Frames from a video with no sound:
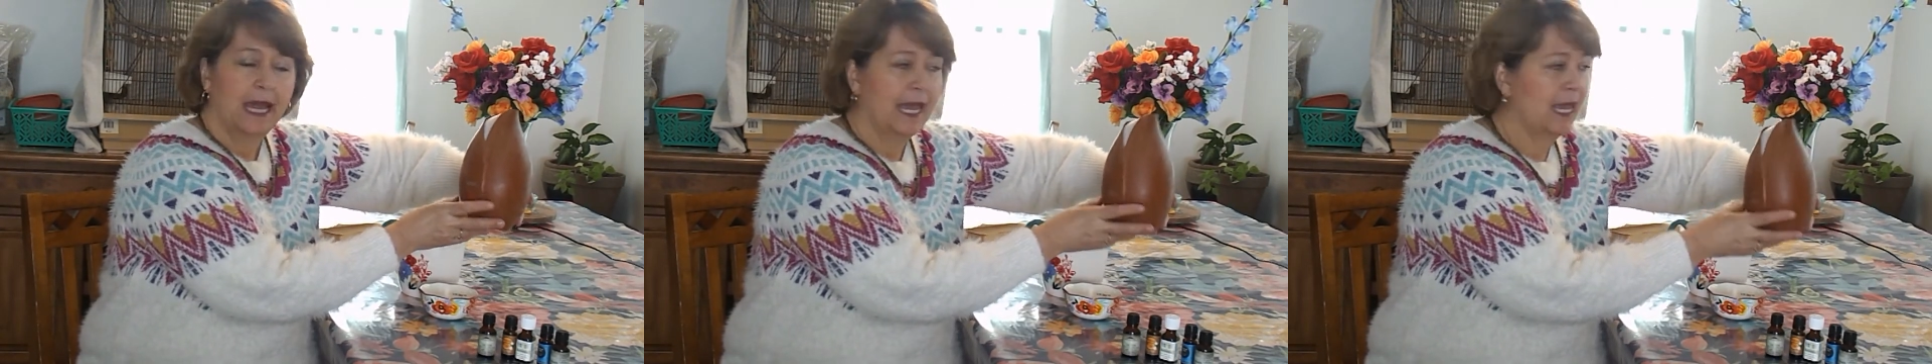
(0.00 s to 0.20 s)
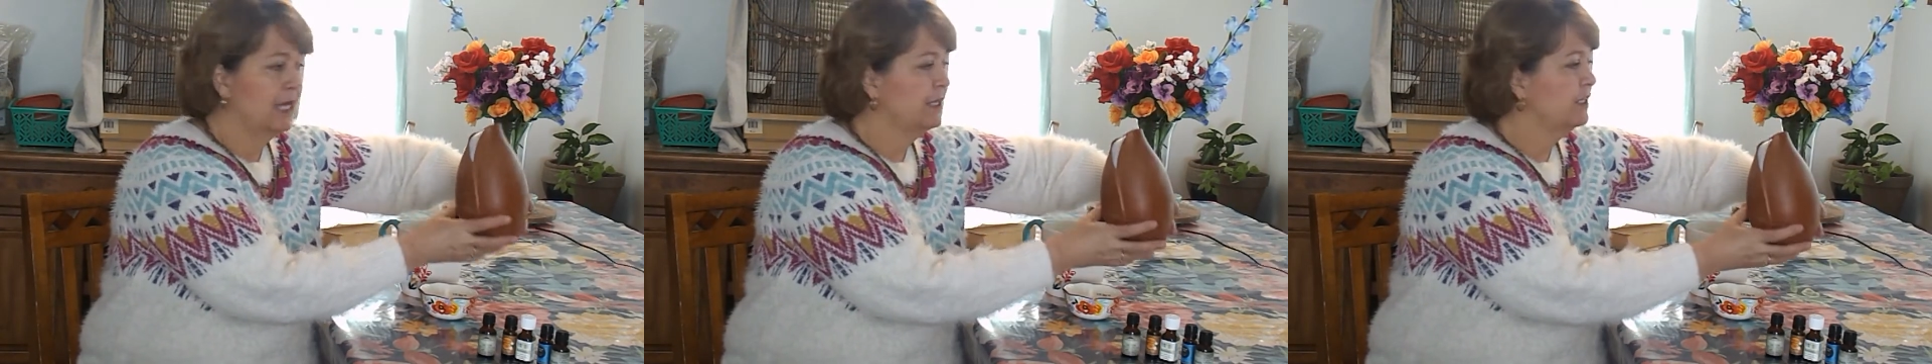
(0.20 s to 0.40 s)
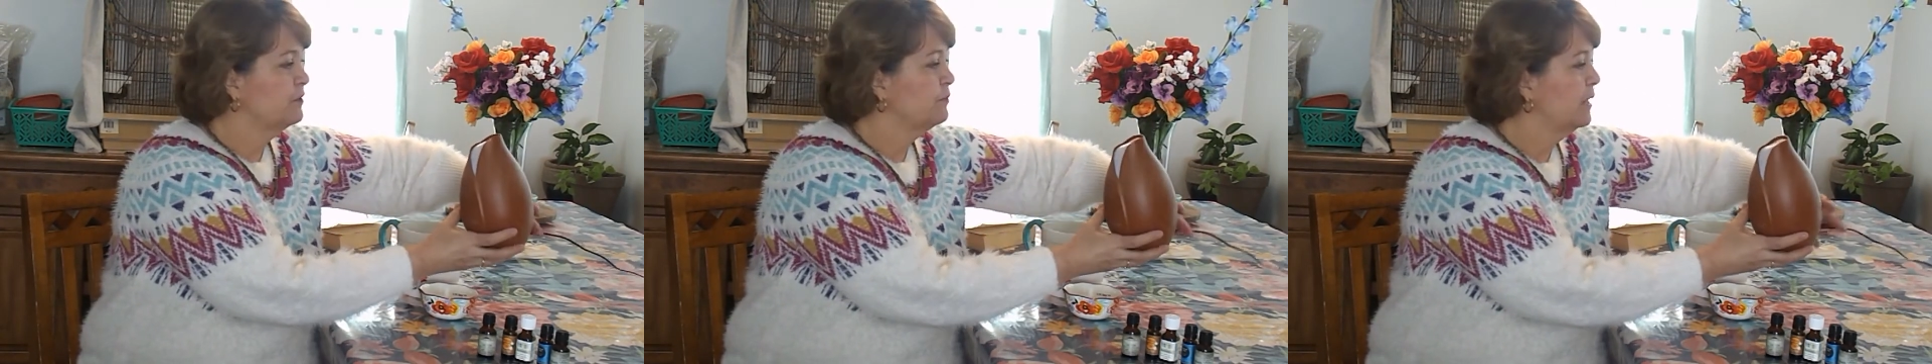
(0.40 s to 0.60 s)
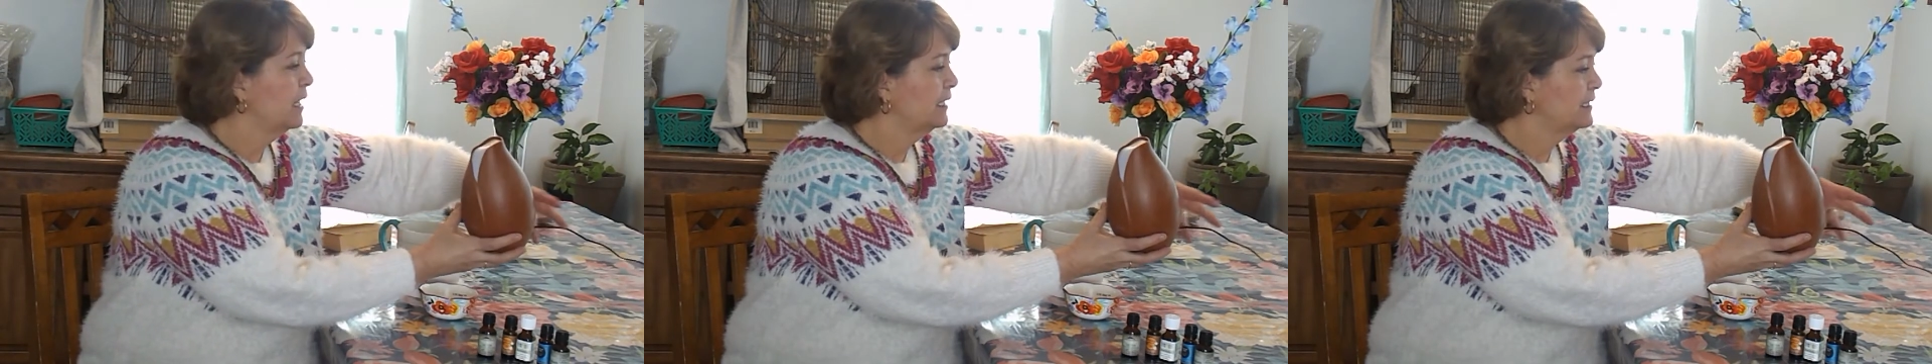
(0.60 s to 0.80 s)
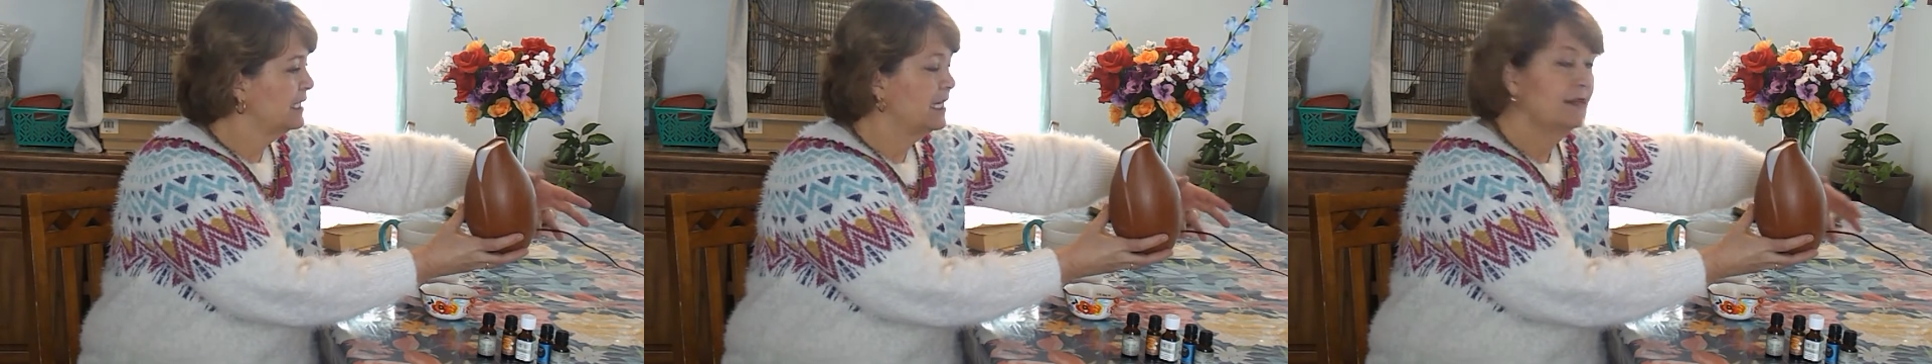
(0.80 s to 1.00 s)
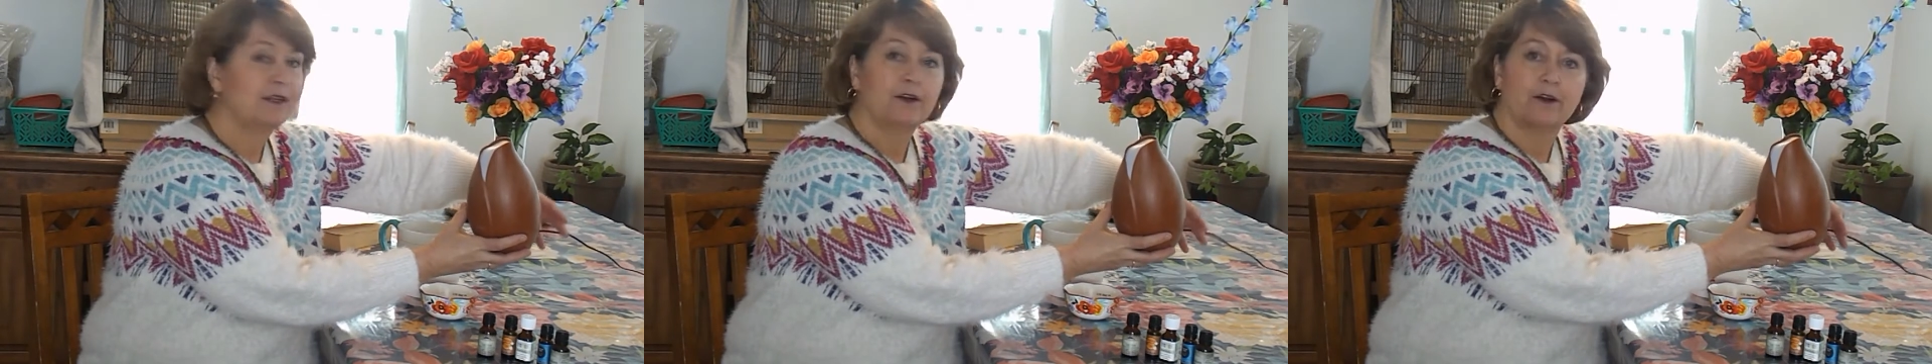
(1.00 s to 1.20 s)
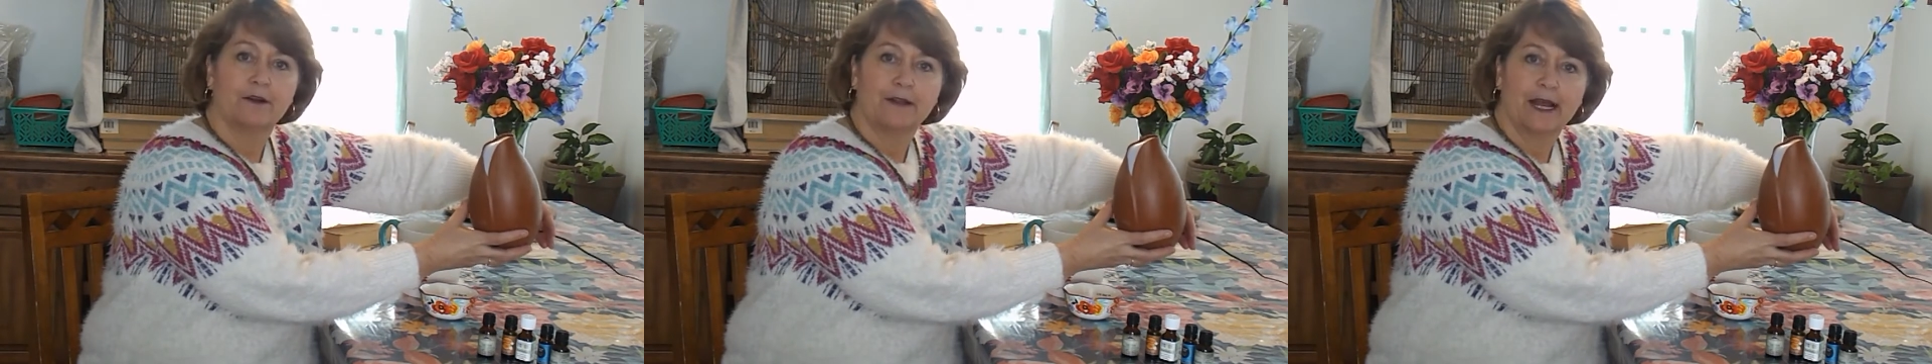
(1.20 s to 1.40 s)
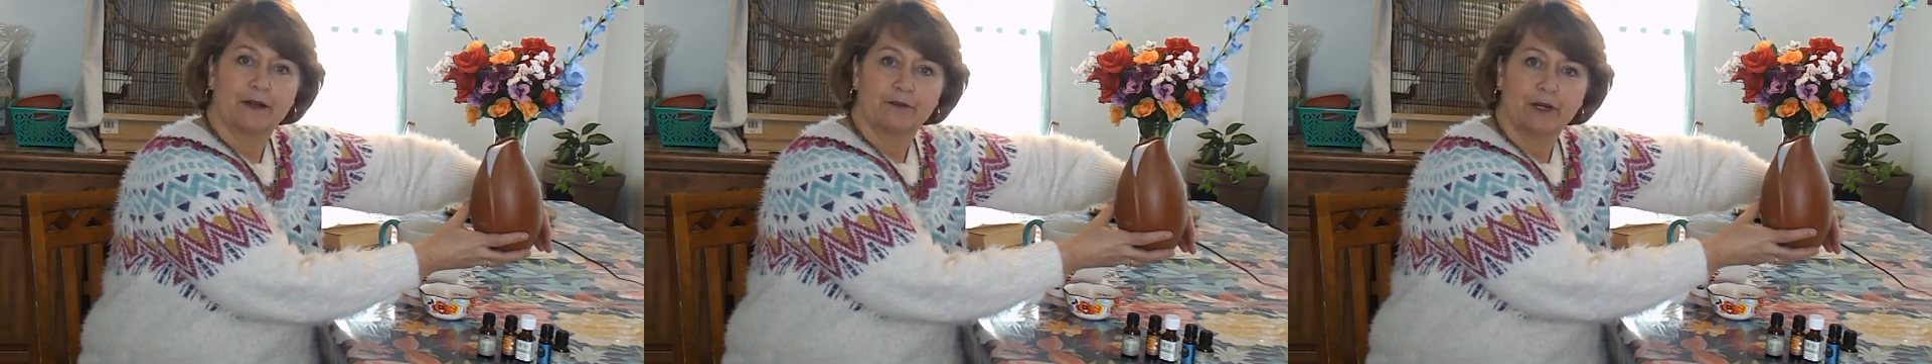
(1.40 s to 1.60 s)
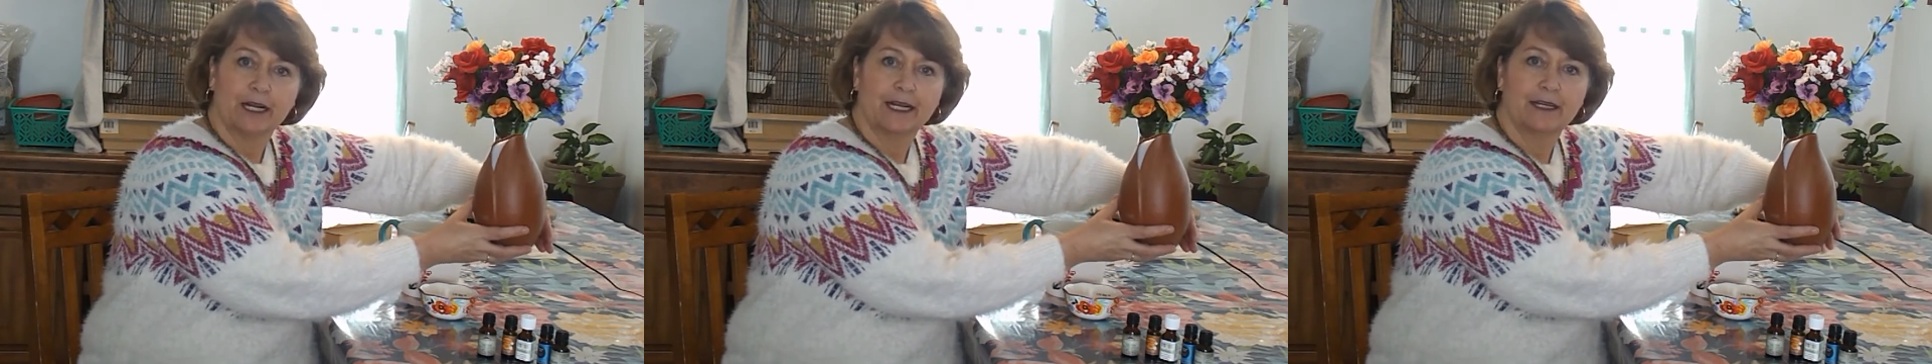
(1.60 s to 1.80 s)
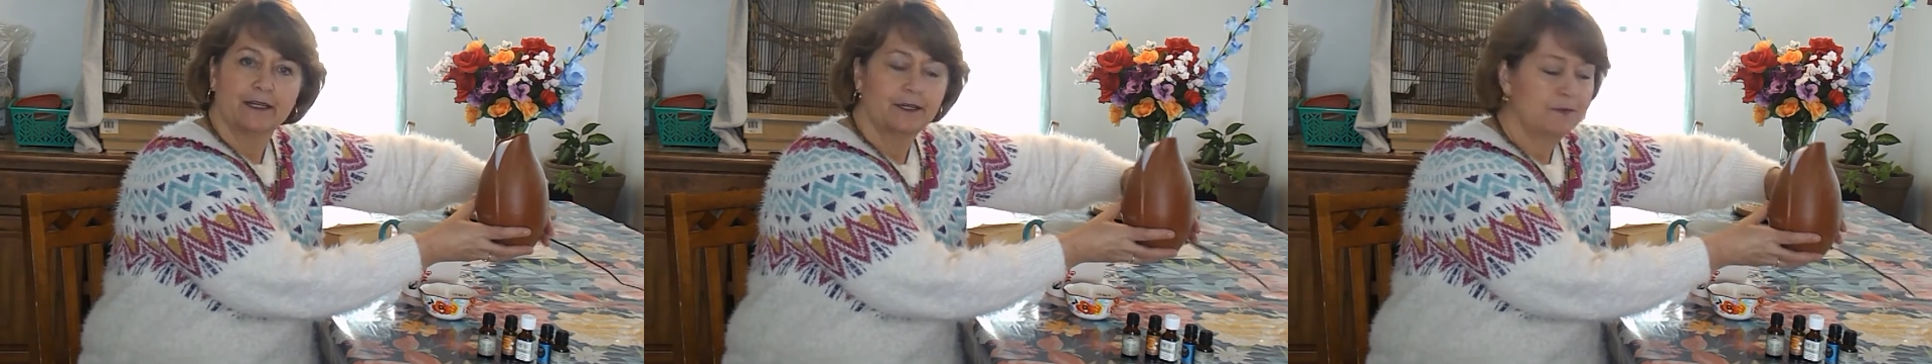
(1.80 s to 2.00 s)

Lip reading: and it's plugged in. They're electric,